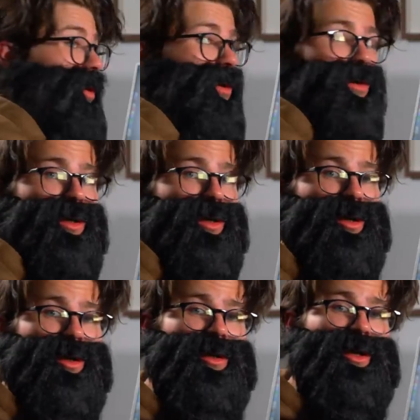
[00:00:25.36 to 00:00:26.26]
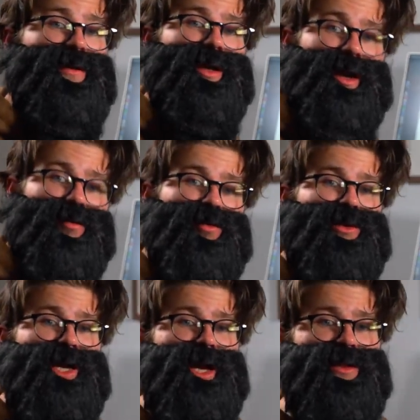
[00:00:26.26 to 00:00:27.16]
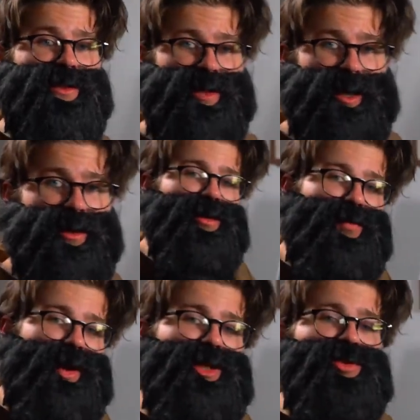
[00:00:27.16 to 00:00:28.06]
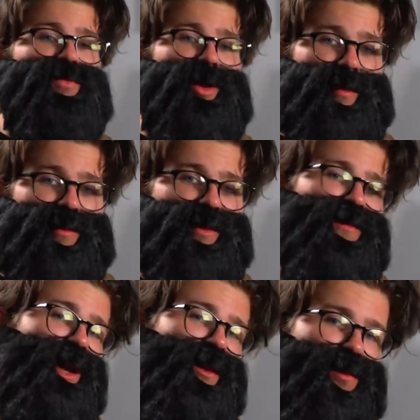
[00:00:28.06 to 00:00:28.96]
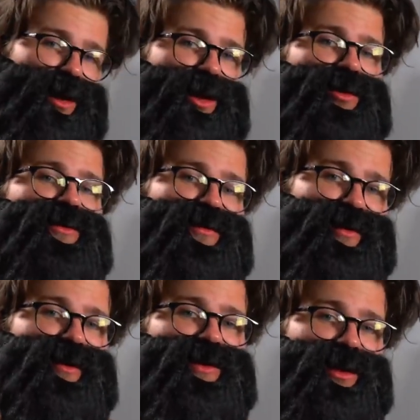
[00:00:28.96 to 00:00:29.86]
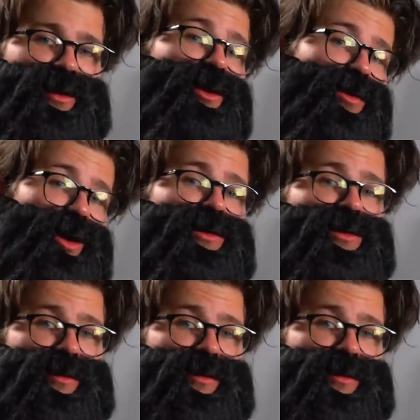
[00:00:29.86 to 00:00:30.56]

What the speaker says: look, another library was added today to patch the problems of the other 150 that were also